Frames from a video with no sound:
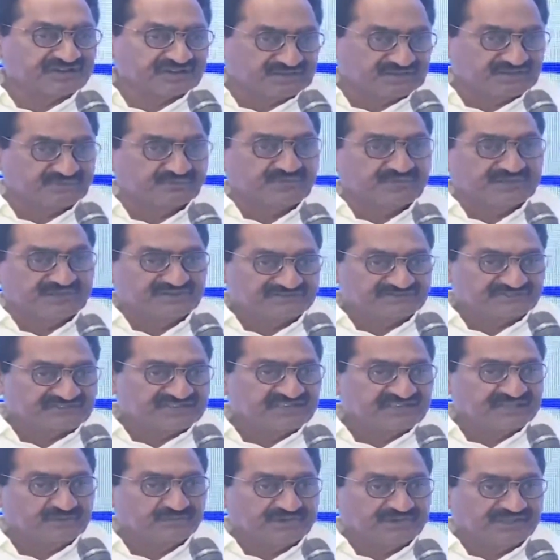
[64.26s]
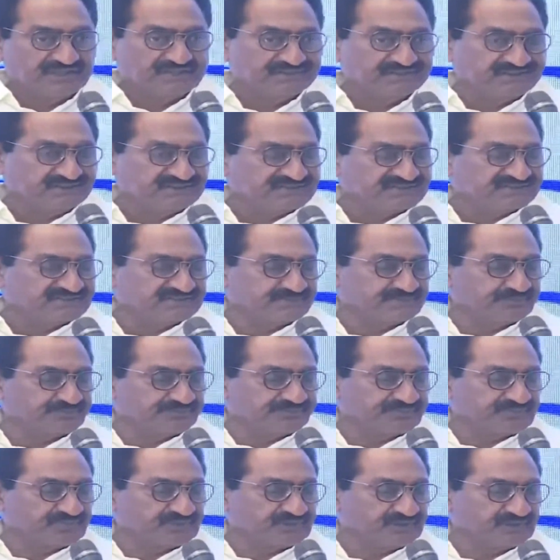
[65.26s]
a scheme like this.
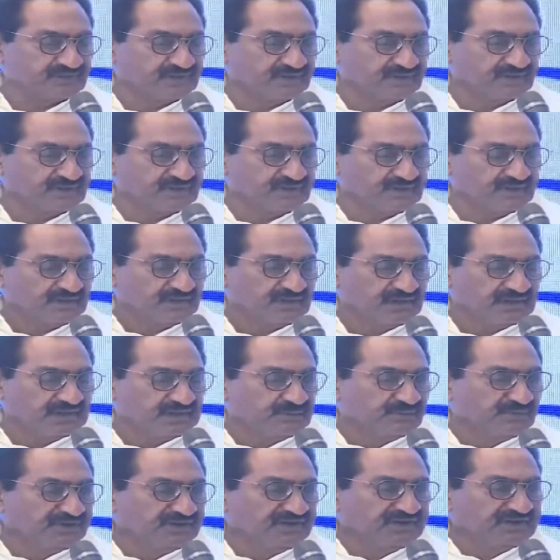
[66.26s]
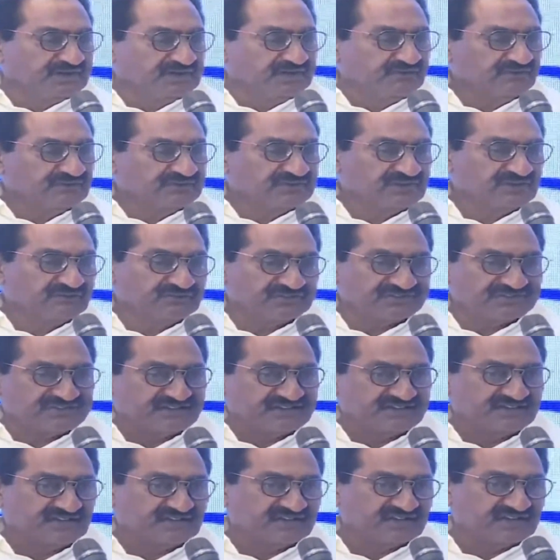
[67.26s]
And immediately everything was
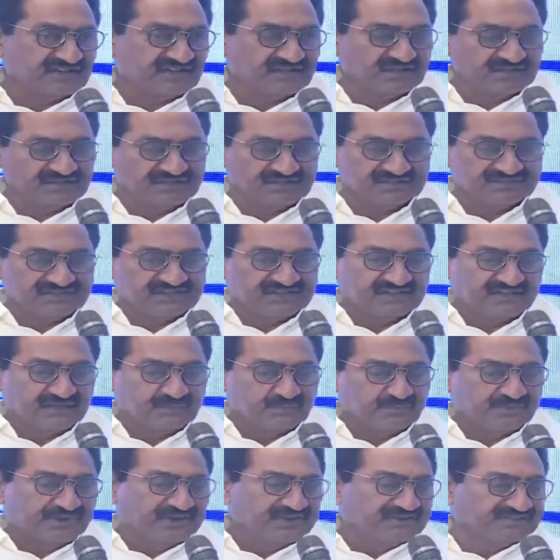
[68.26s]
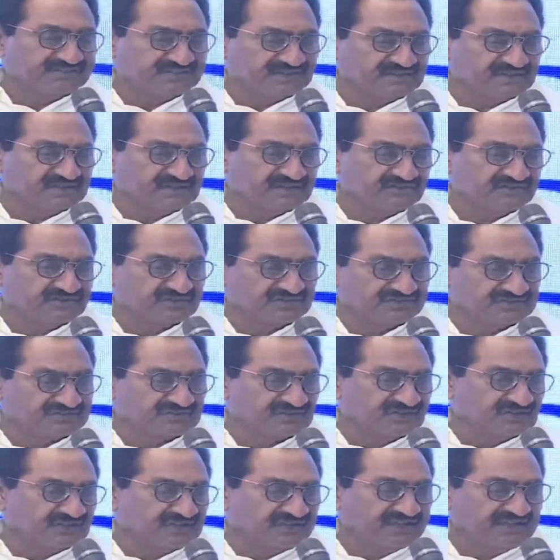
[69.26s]
set in place and it was
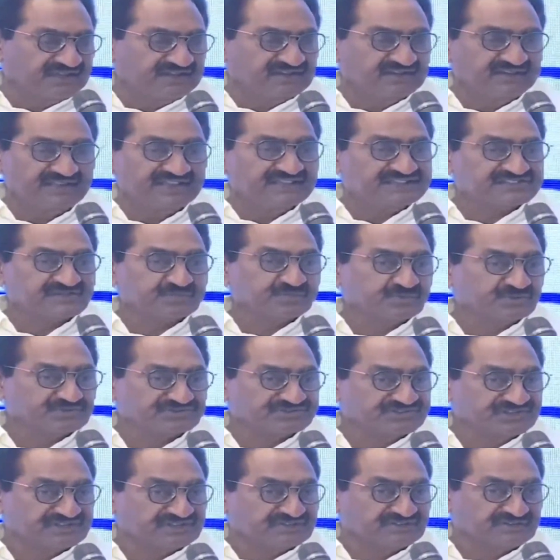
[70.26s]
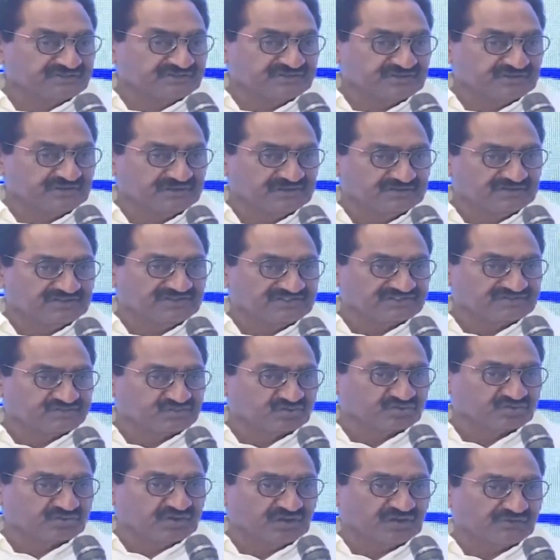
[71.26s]
haste post that this
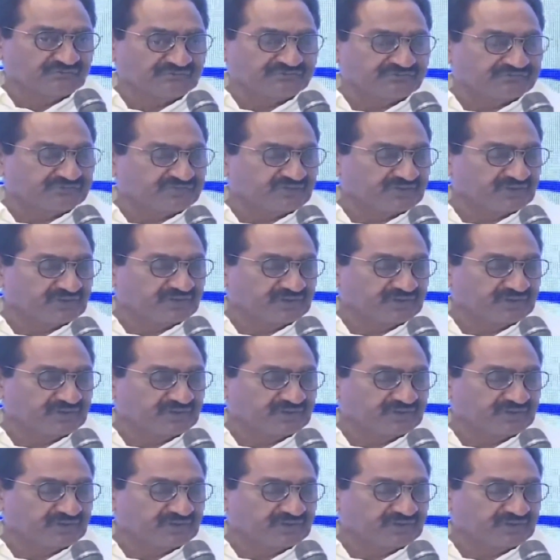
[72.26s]
took off.